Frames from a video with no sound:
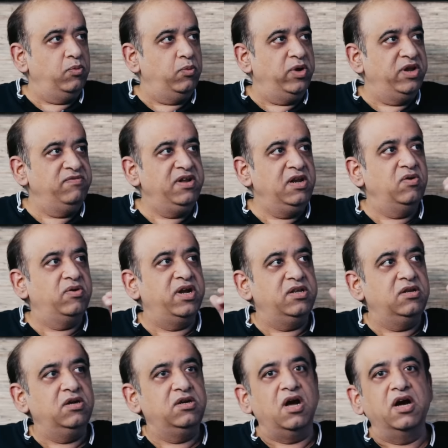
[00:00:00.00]
when we look at
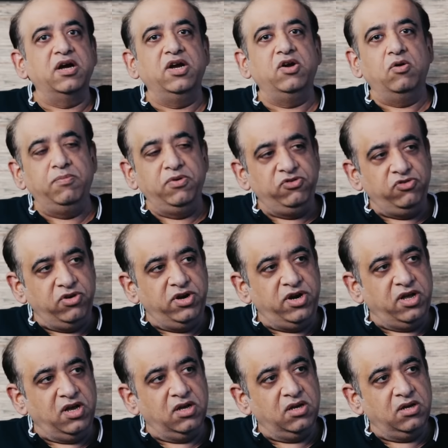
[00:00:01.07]
the target
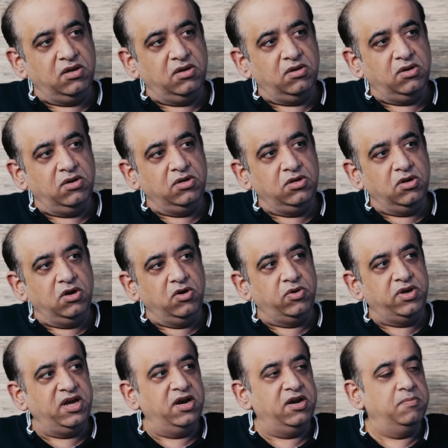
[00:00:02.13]
opportunity, you're
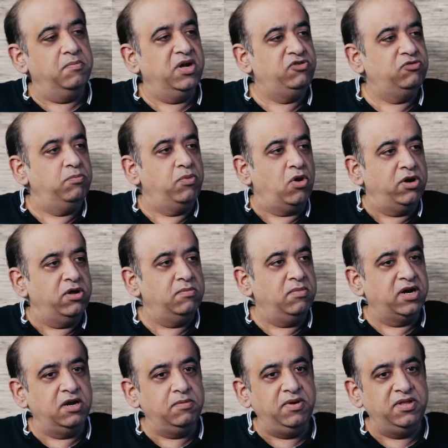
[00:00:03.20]
looking at a much broader
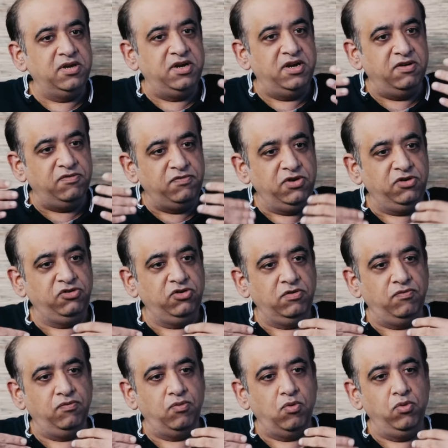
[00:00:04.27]
market by the definition
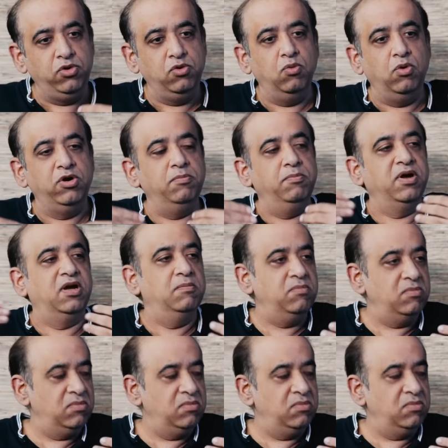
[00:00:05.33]
of who you want to become.